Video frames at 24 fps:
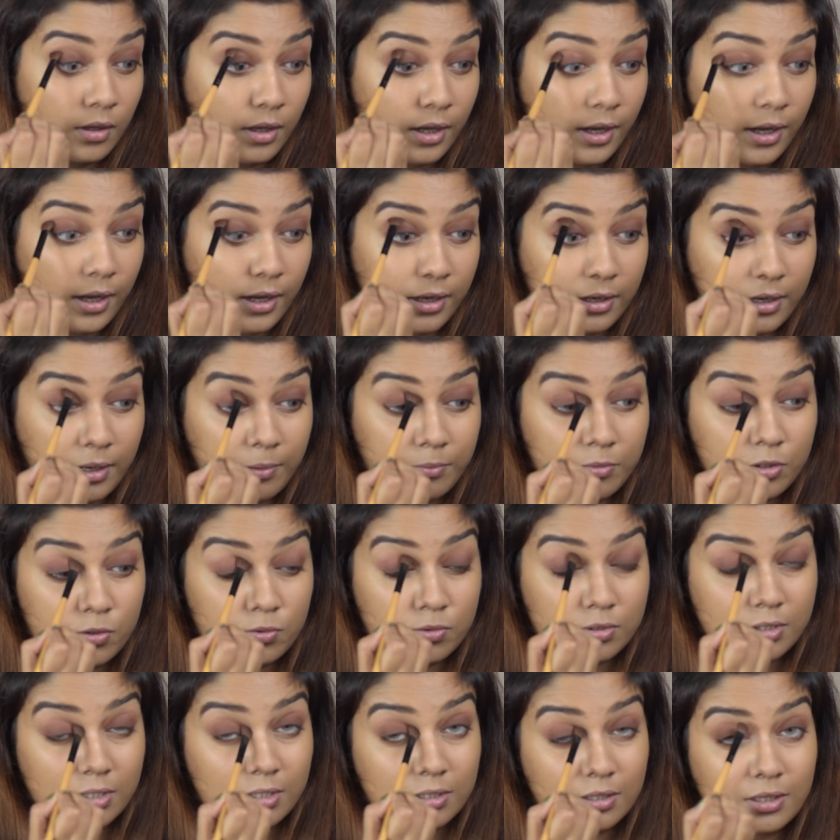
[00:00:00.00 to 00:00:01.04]
And I'm
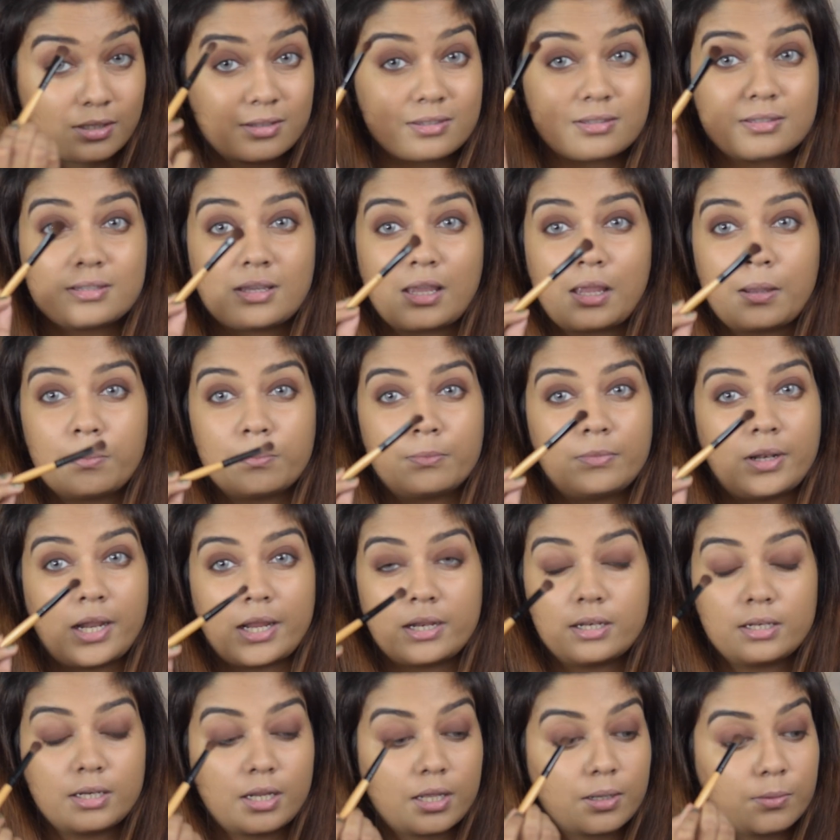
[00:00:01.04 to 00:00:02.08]
using that same
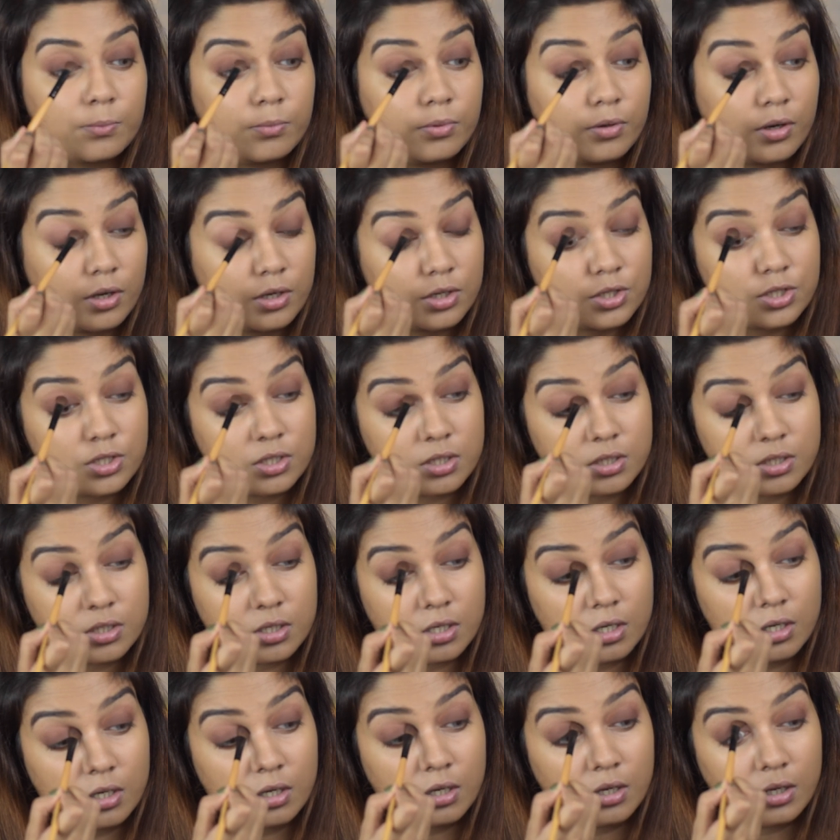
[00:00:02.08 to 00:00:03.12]
blending brush
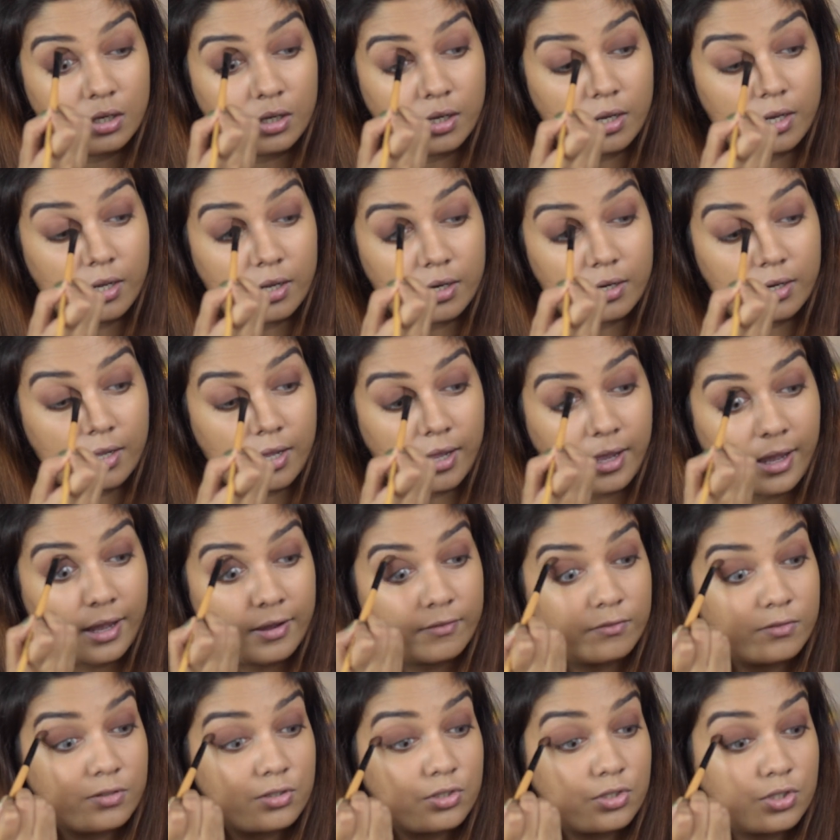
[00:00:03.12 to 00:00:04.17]
and I
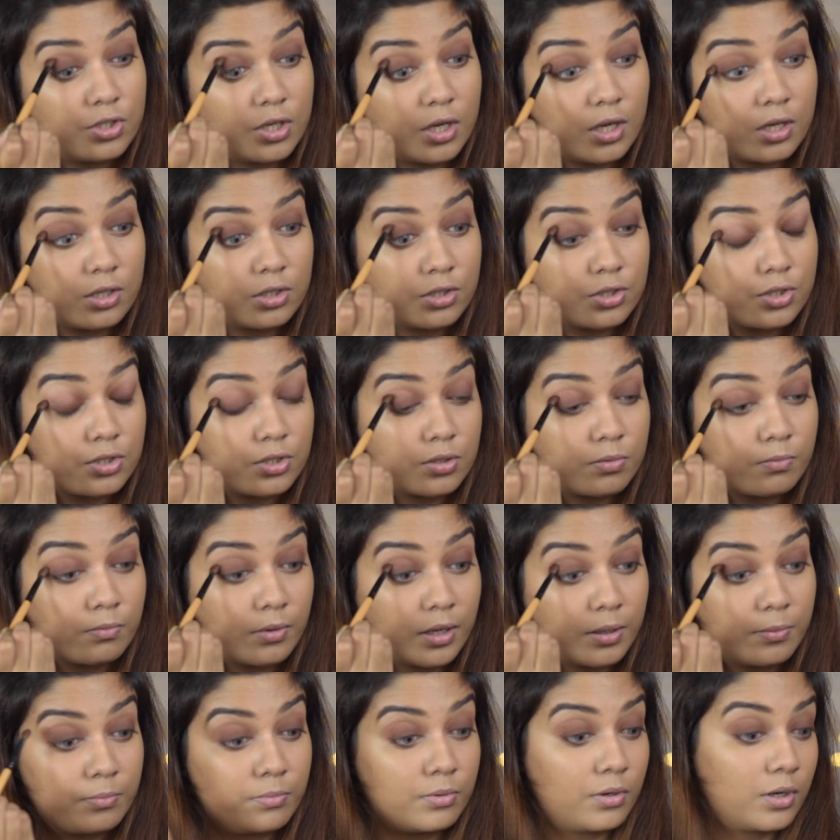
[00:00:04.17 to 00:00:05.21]
haven't changed
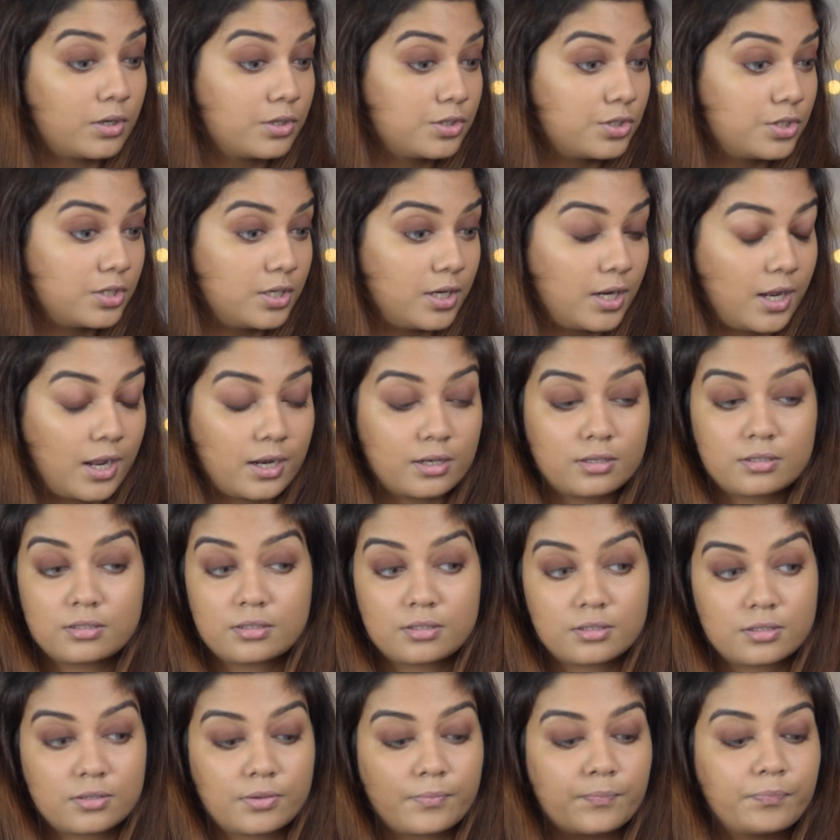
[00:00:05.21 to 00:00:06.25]
my brush yet.
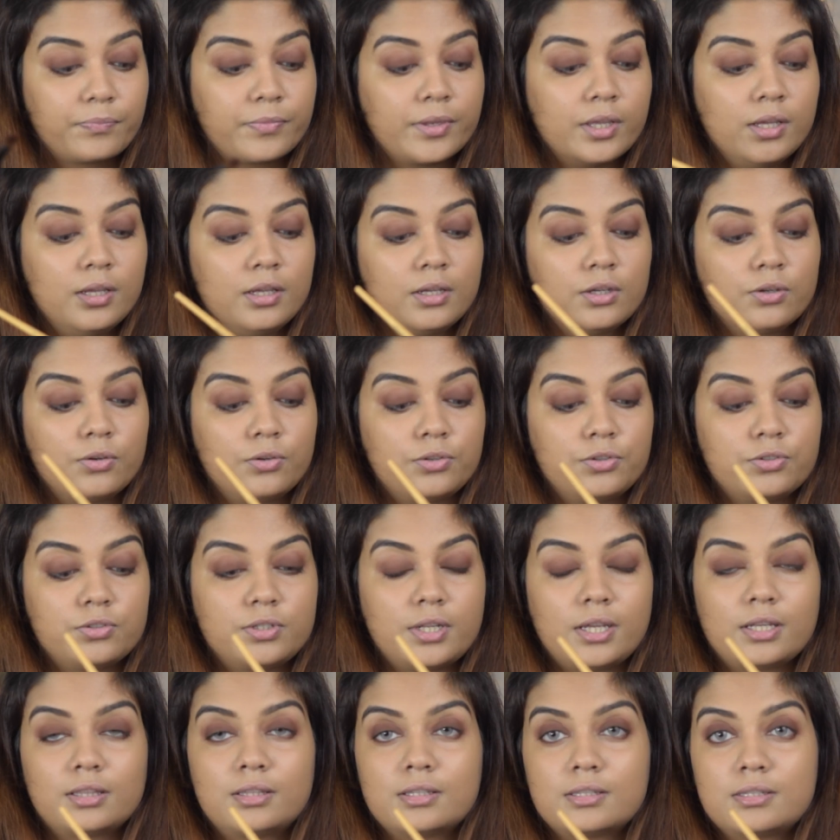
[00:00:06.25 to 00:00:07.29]
I'm going to
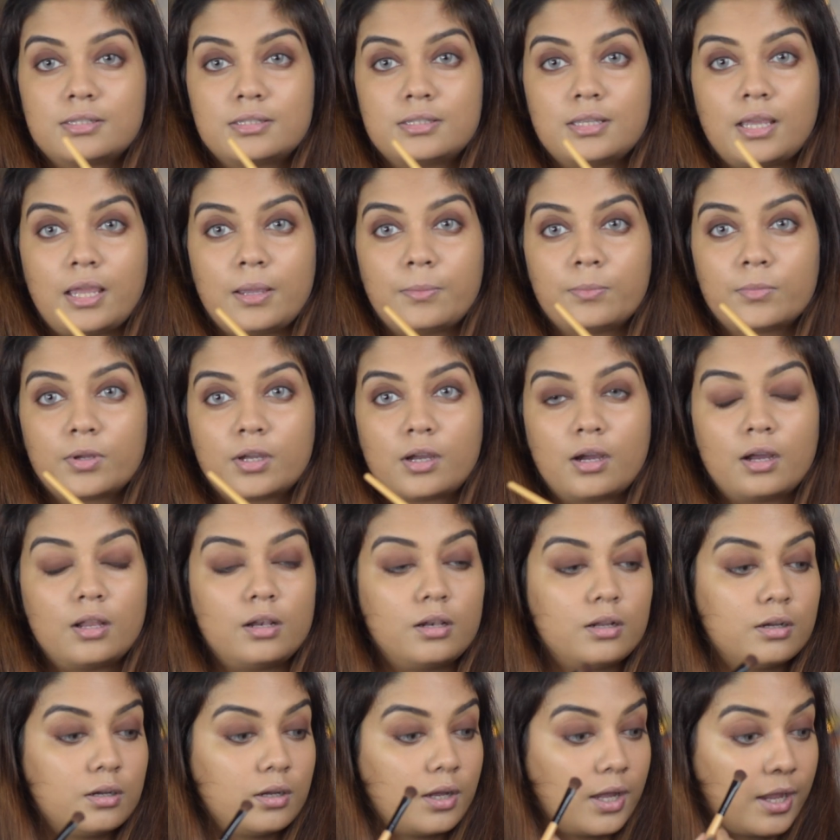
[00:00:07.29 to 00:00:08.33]
take the same
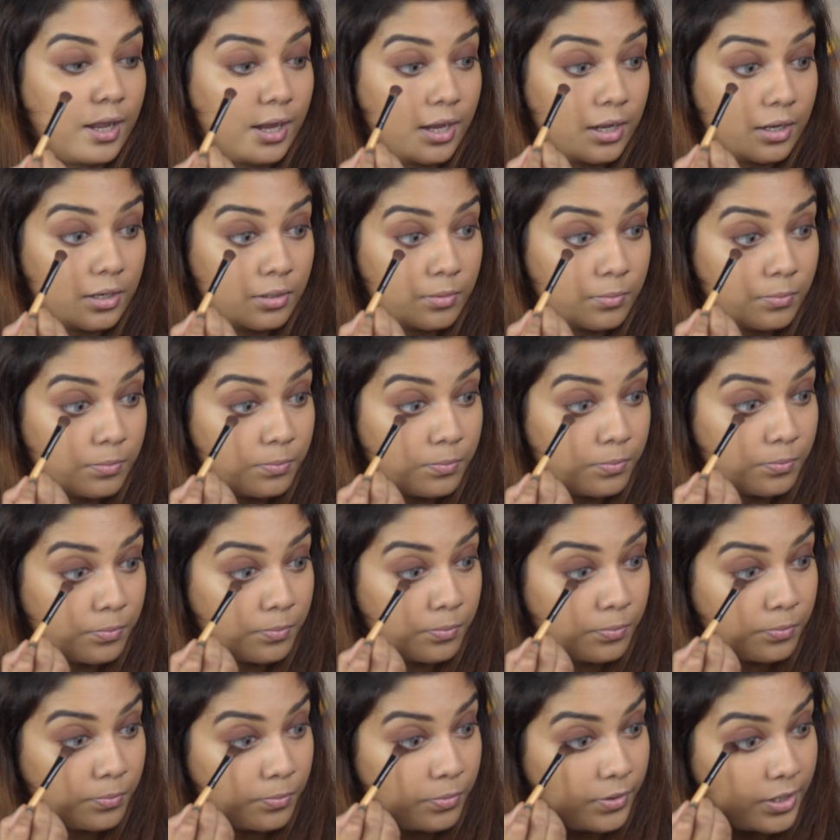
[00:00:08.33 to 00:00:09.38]
color and
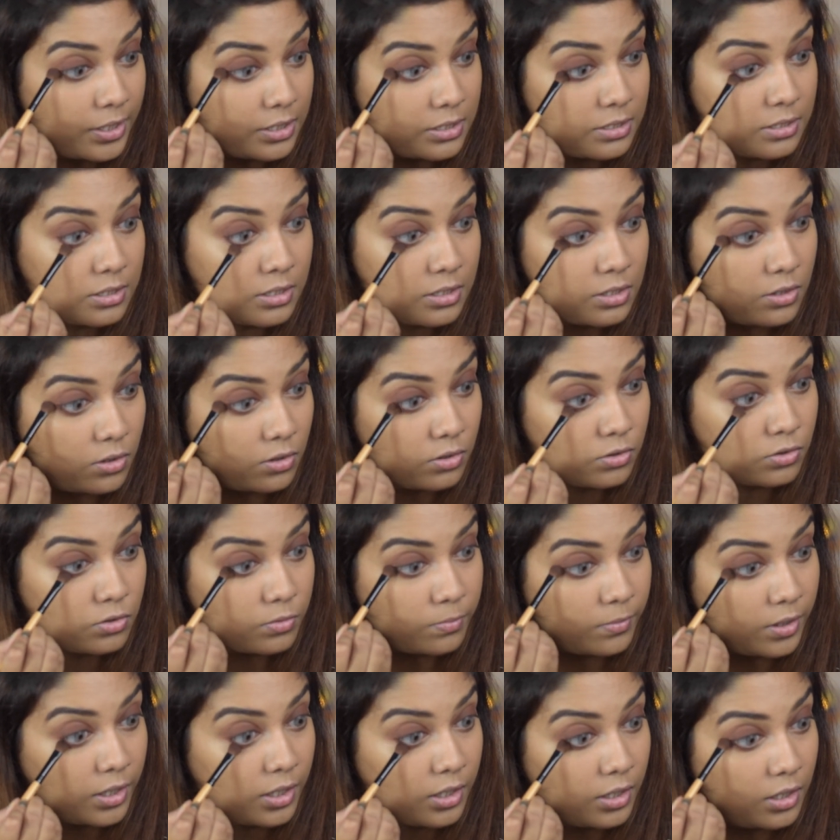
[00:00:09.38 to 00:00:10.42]
press it onto
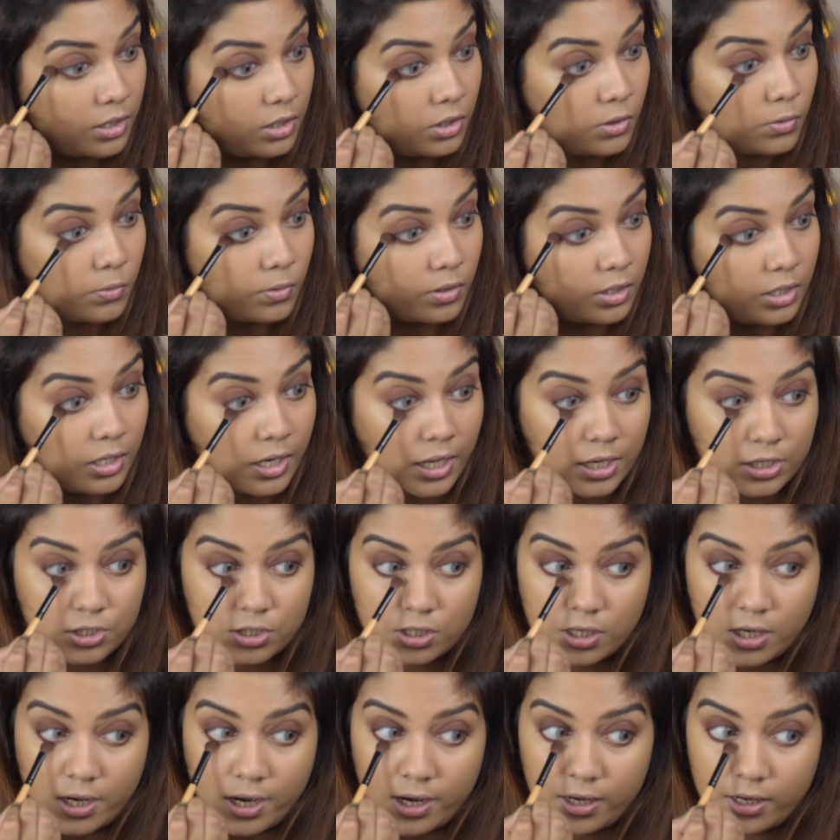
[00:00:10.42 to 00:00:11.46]
my lower
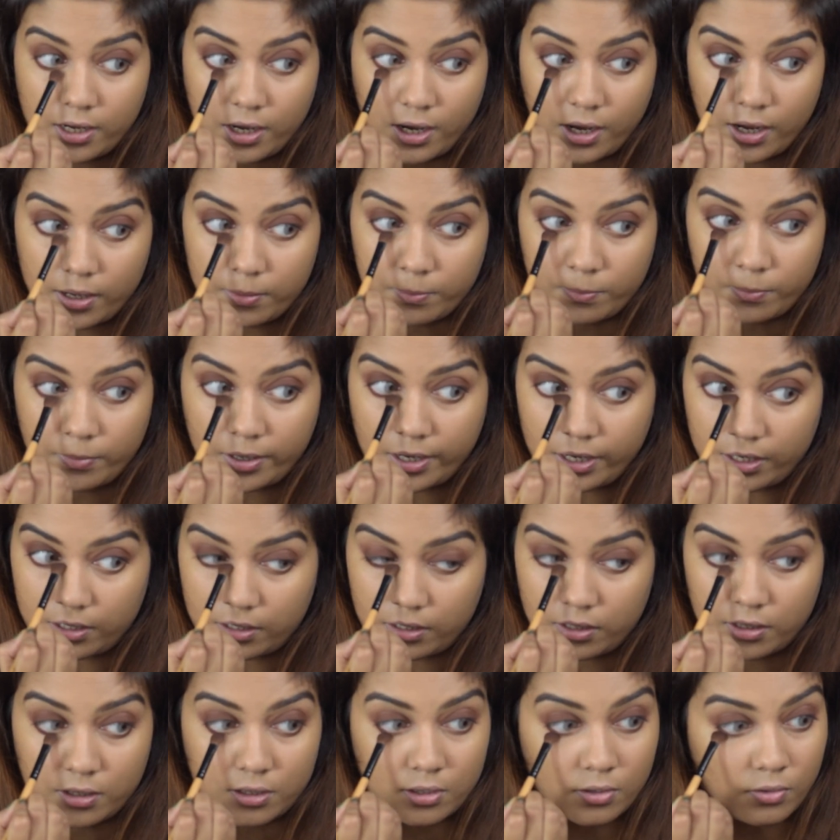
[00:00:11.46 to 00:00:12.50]
lash line and
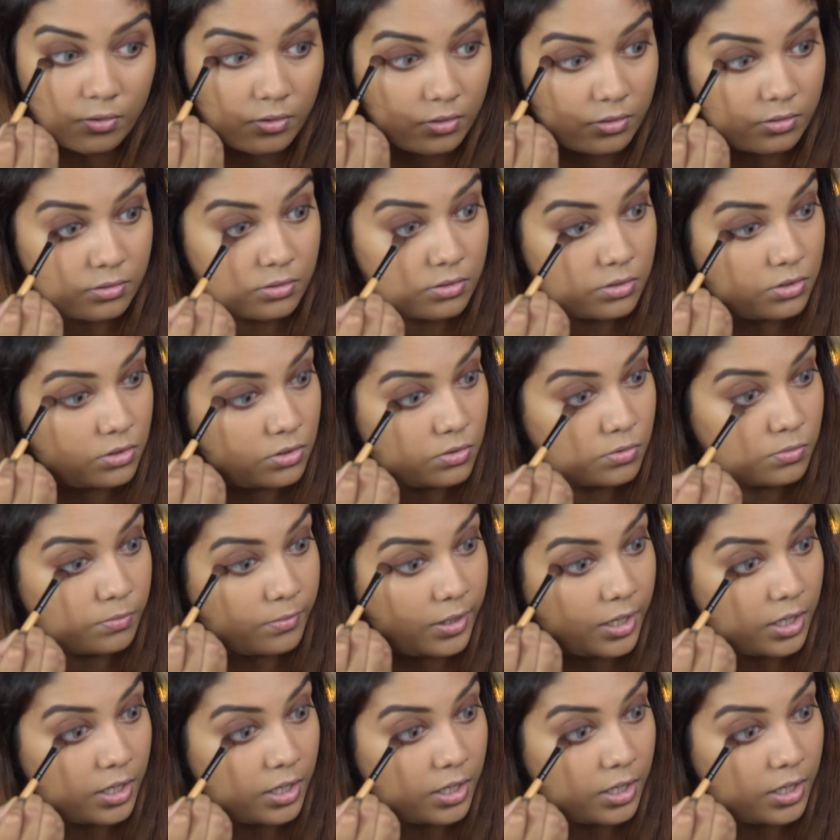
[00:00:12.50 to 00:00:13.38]
blend it onto my